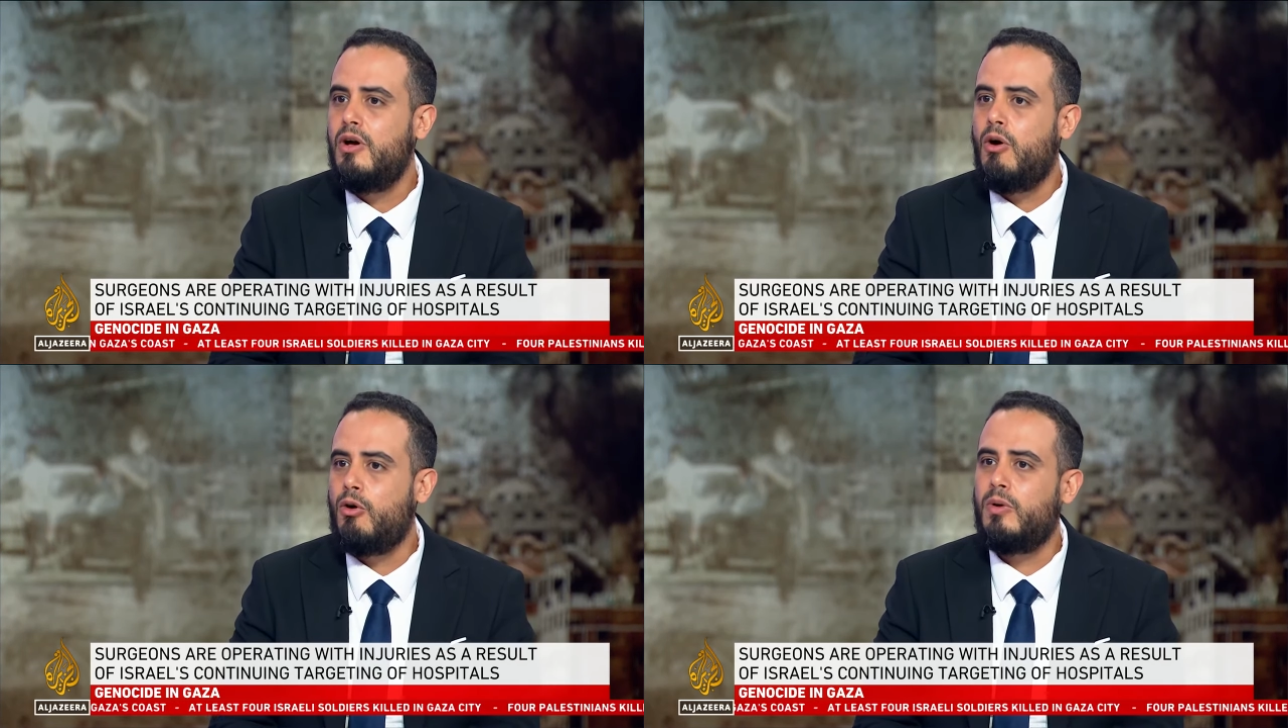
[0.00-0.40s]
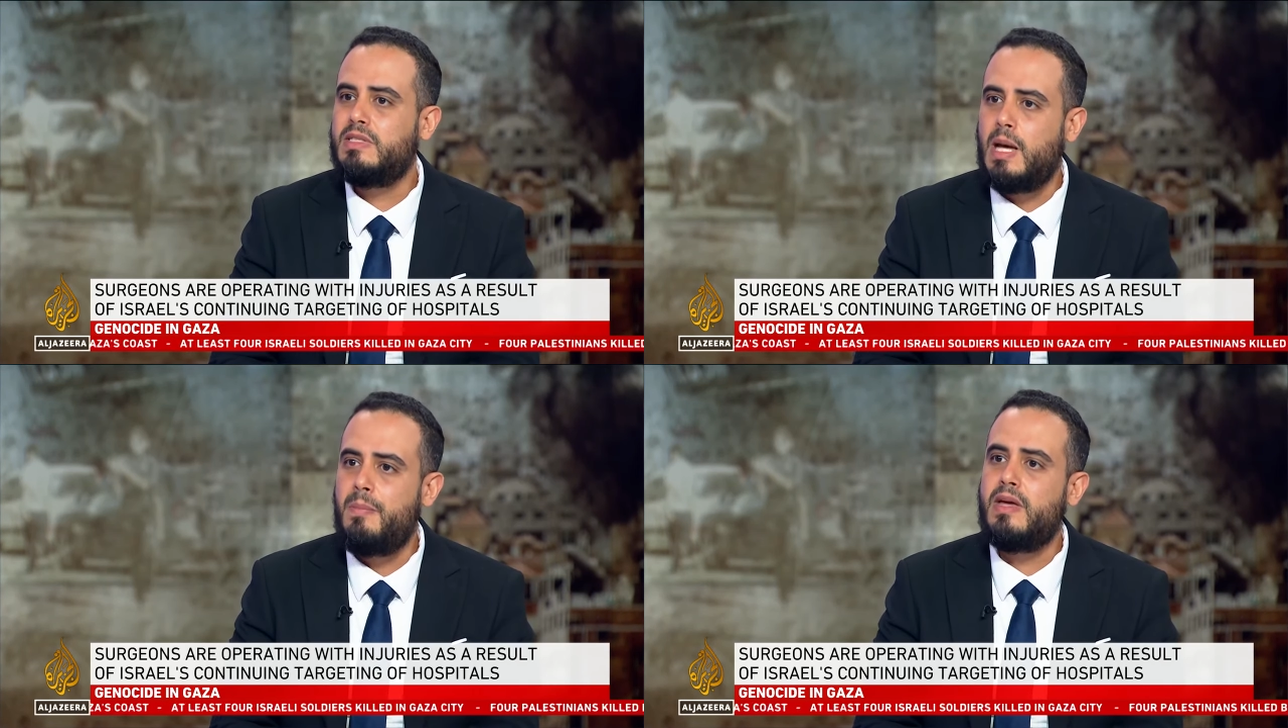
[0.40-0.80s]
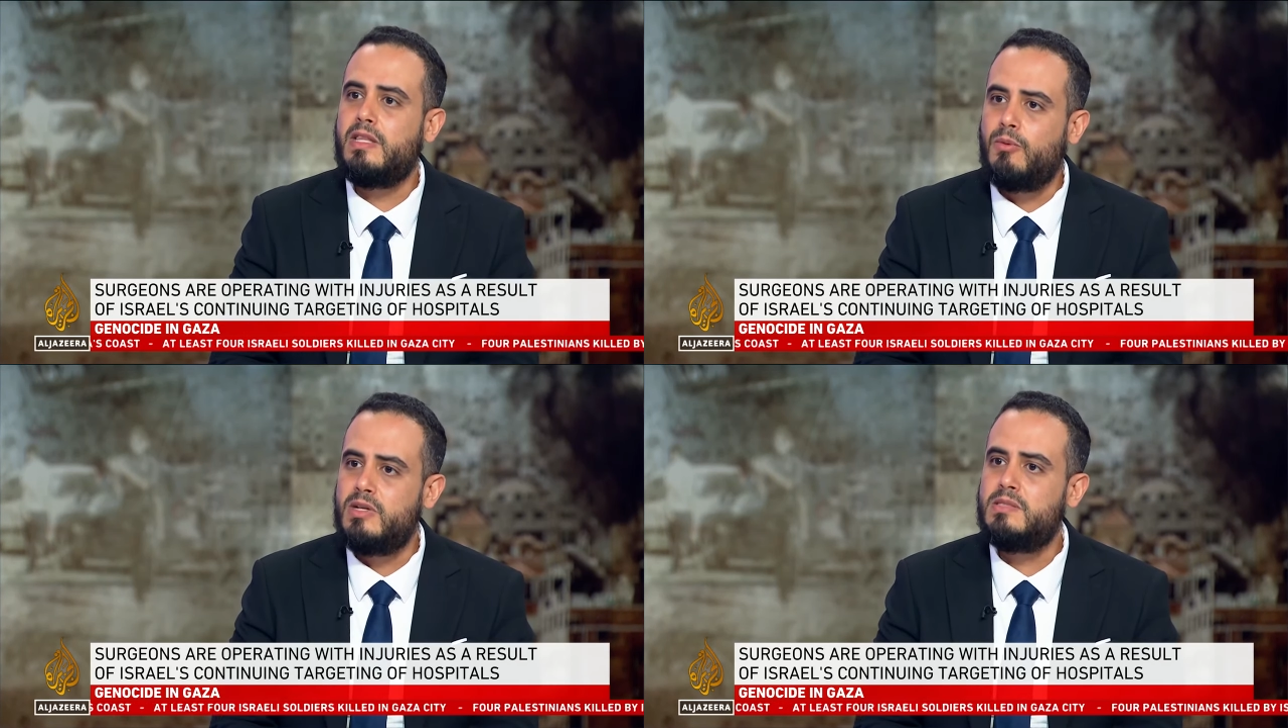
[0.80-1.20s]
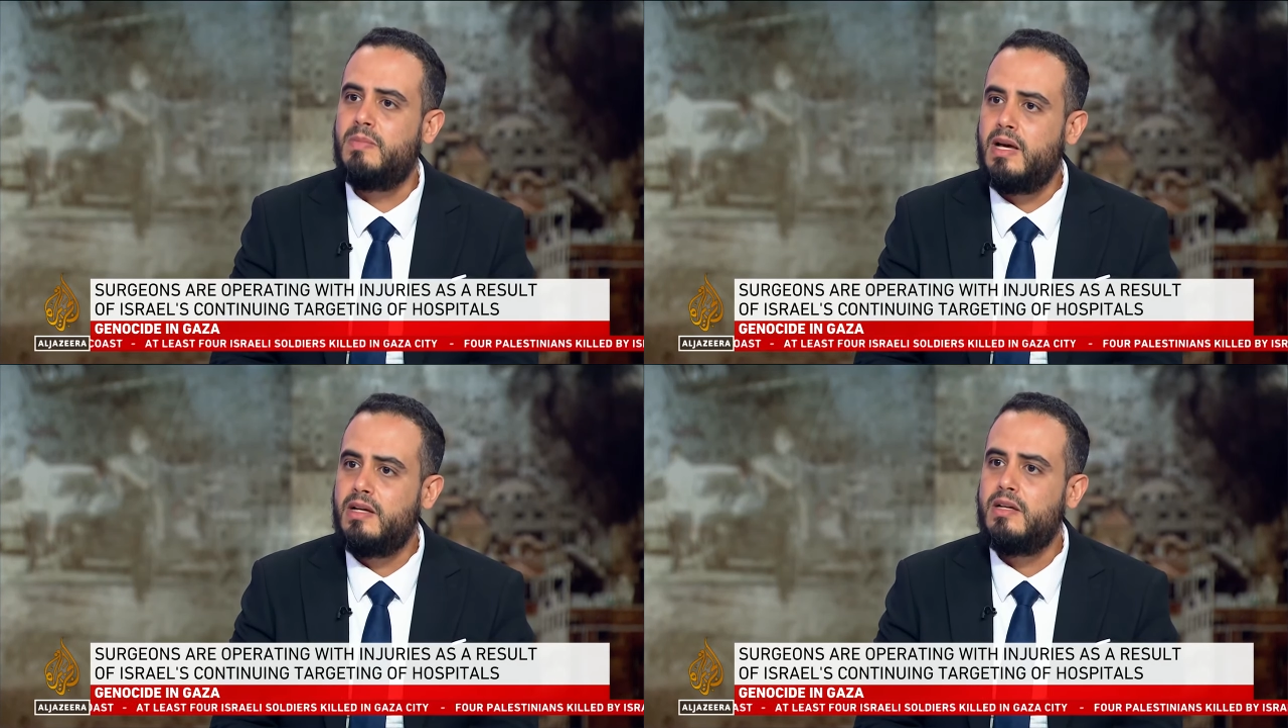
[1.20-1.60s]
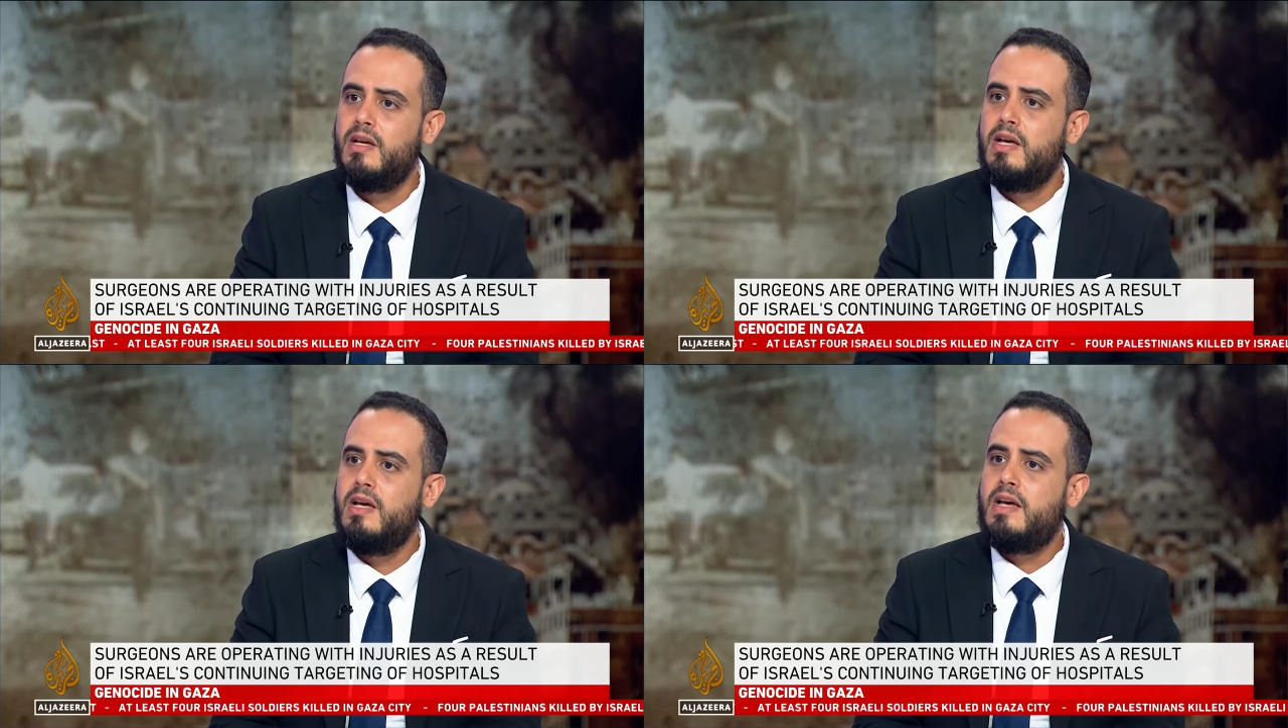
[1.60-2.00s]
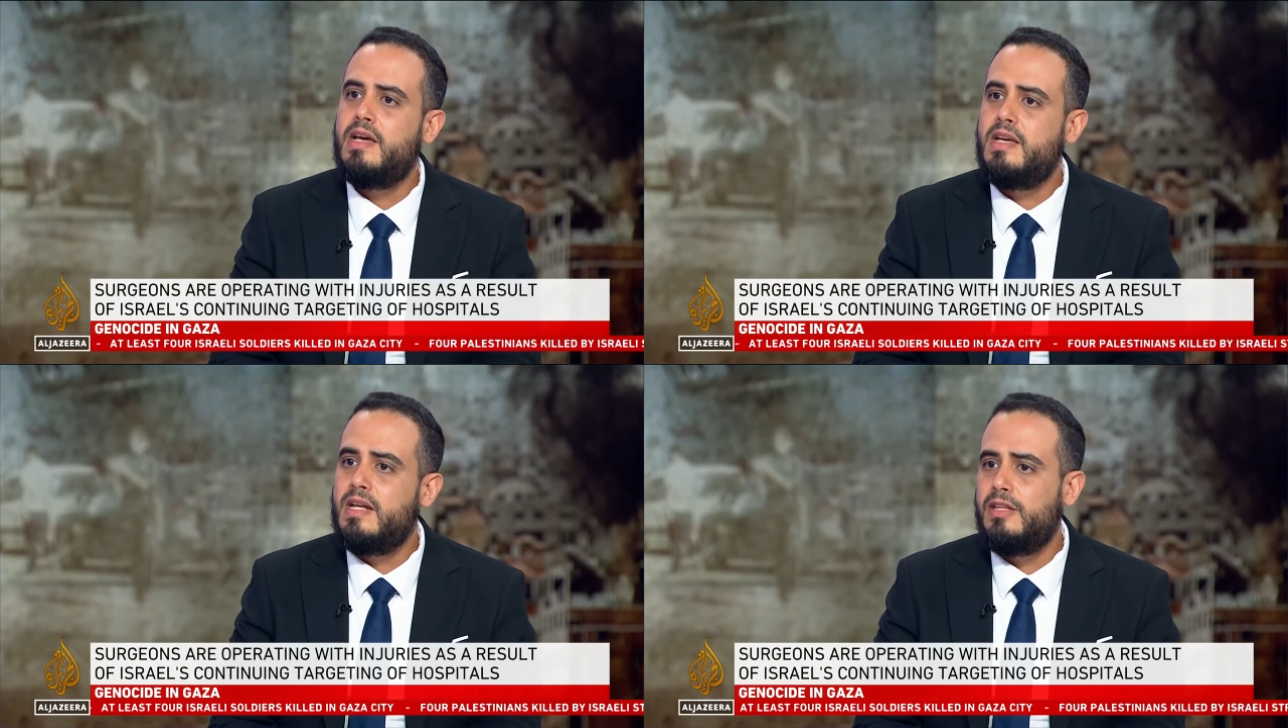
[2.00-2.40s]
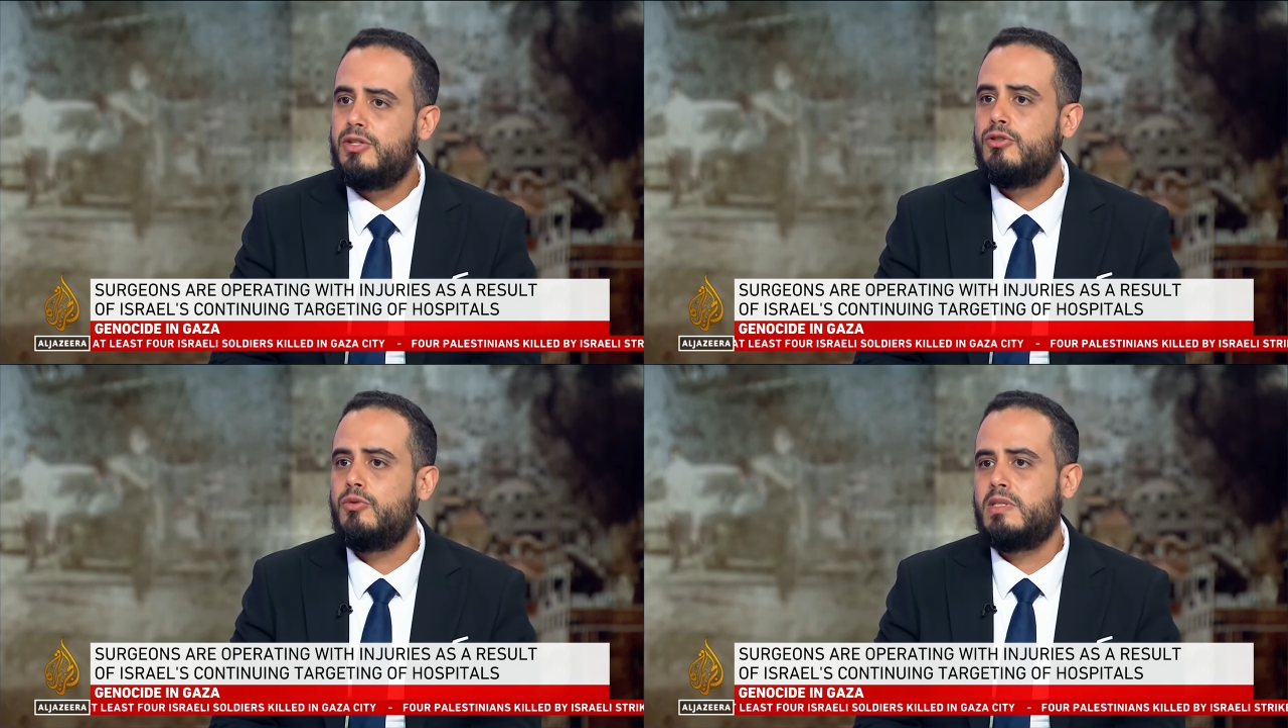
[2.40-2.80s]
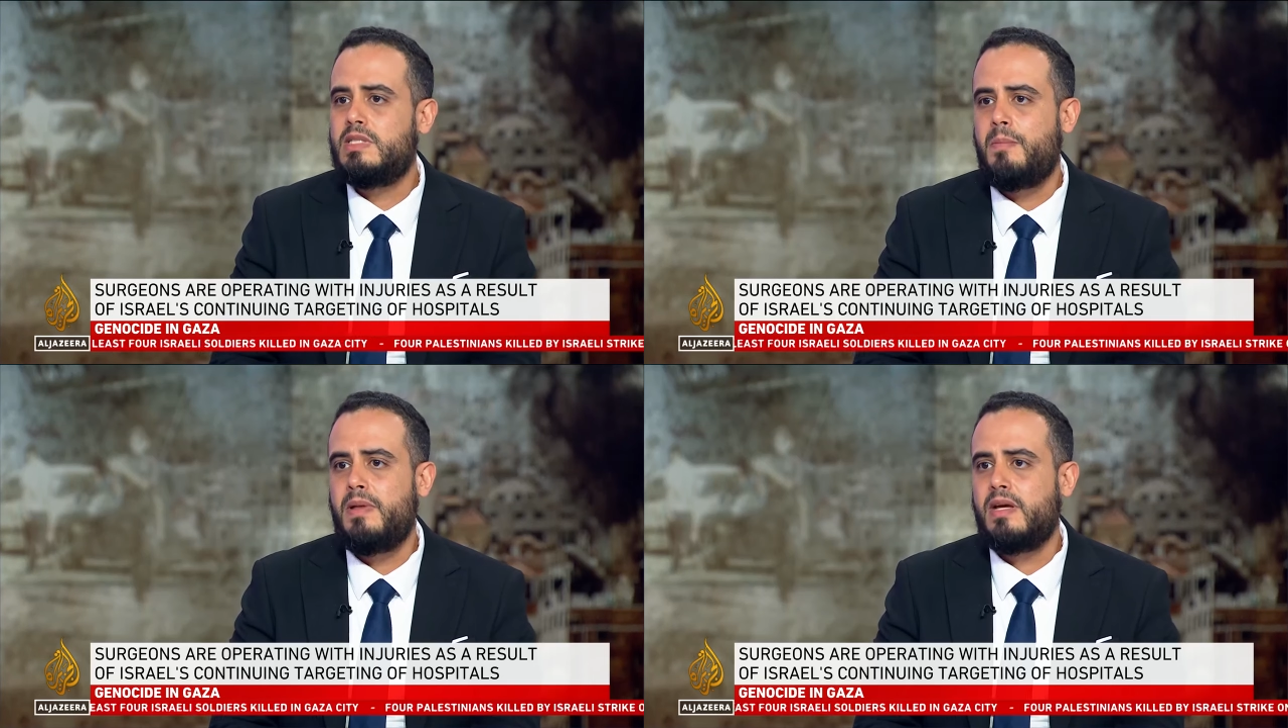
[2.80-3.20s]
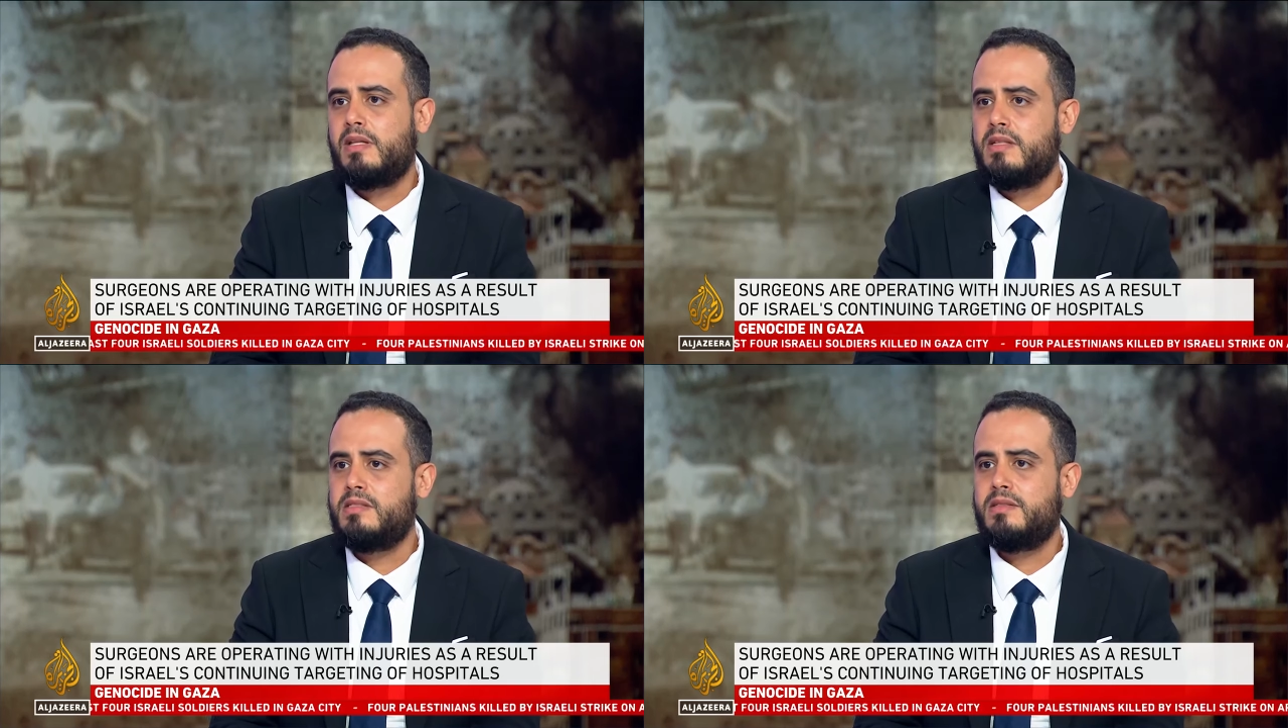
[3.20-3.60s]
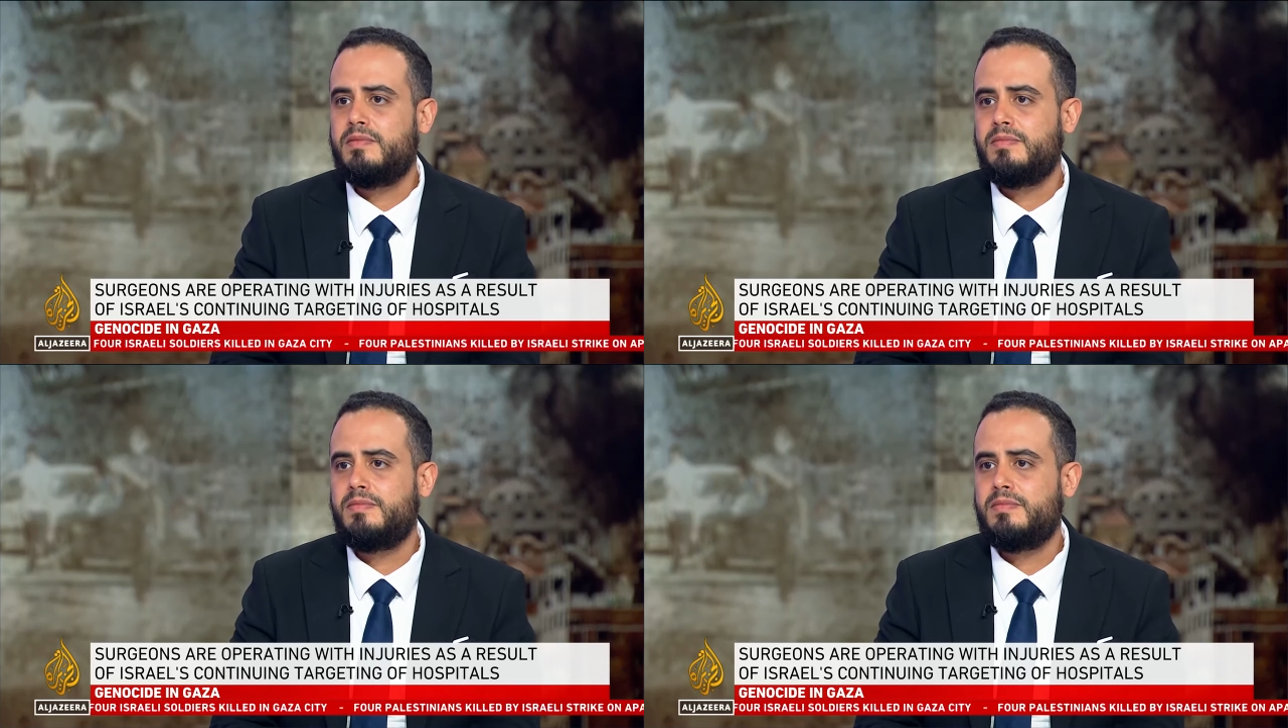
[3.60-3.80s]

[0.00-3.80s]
on what's happening in the West Bank in addition to what's happening in Gaza.